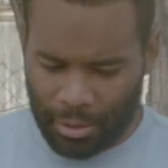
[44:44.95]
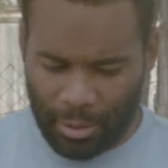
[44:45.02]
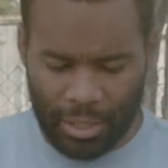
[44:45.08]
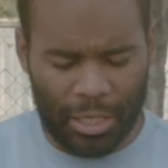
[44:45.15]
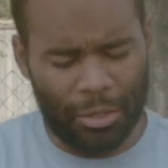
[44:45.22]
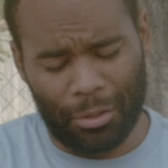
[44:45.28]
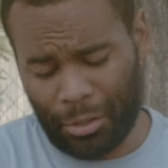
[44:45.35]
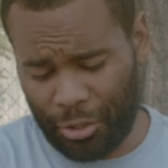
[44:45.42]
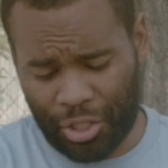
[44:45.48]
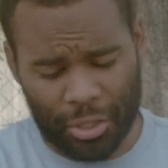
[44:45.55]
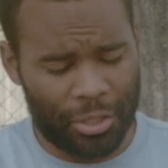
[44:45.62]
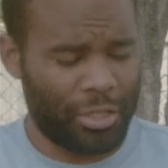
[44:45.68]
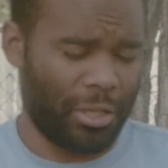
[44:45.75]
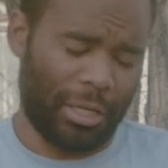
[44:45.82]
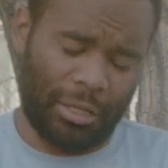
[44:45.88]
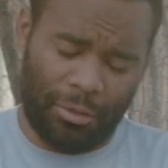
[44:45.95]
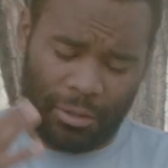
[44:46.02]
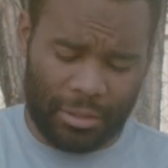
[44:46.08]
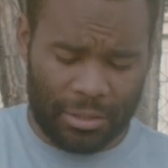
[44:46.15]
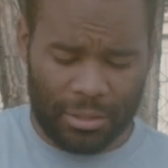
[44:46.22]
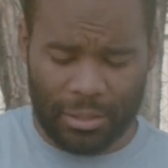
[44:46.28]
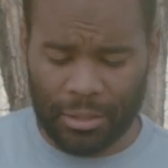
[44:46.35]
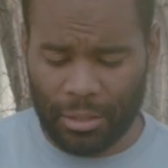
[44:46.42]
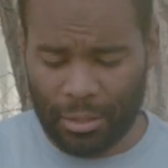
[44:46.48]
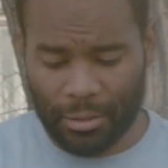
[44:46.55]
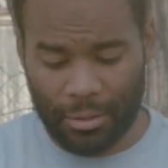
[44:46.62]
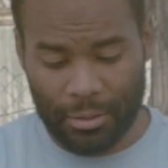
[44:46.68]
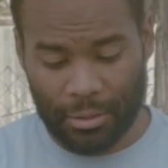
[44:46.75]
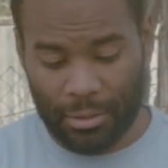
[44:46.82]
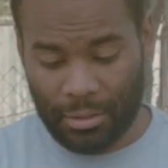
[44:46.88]
Well, I gotta go to church and I do this and that.
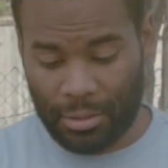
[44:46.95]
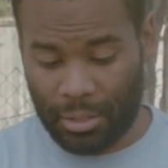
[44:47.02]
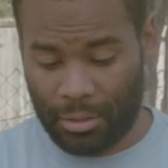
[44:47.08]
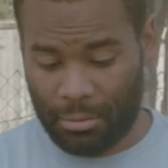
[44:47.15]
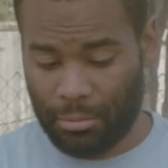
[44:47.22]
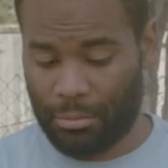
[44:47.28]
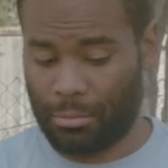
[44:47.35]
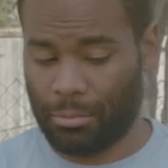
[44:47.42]
It's like,